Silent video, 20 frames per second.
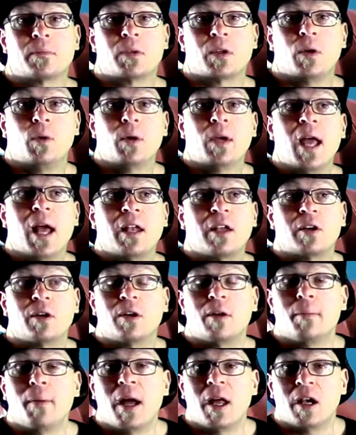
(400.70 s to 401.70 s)

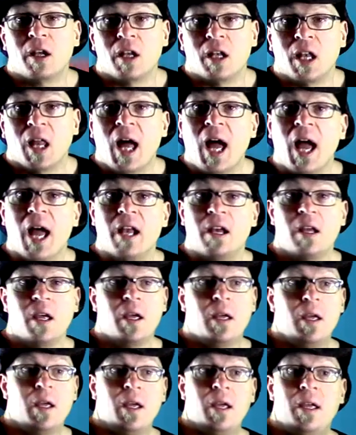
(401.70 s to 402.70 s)
O'Gallagher about a lot
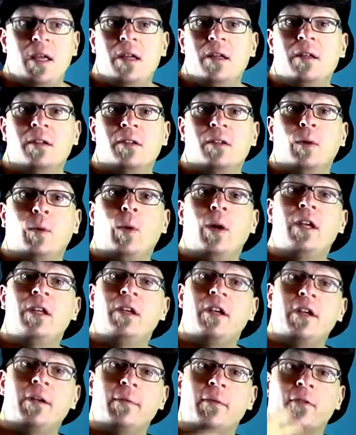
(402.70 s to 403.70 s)
is the way
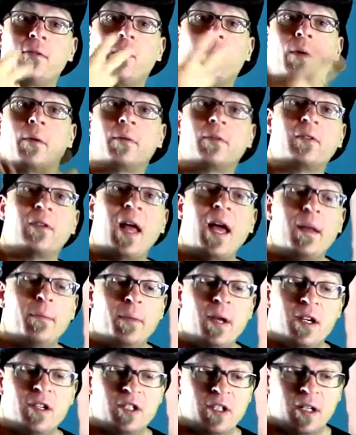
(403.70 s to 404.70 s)
that he performs flat
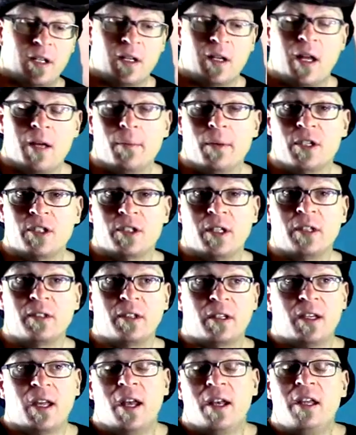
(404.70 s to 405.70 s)
bench, incline bench, things
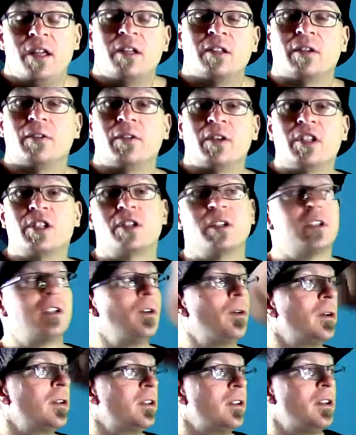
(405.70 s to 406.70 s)
like that. He is eventually
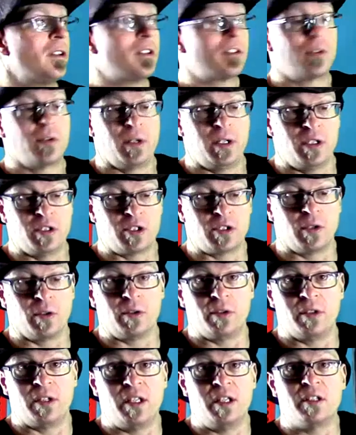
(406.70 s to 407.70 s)
going to destroy his shoulders. He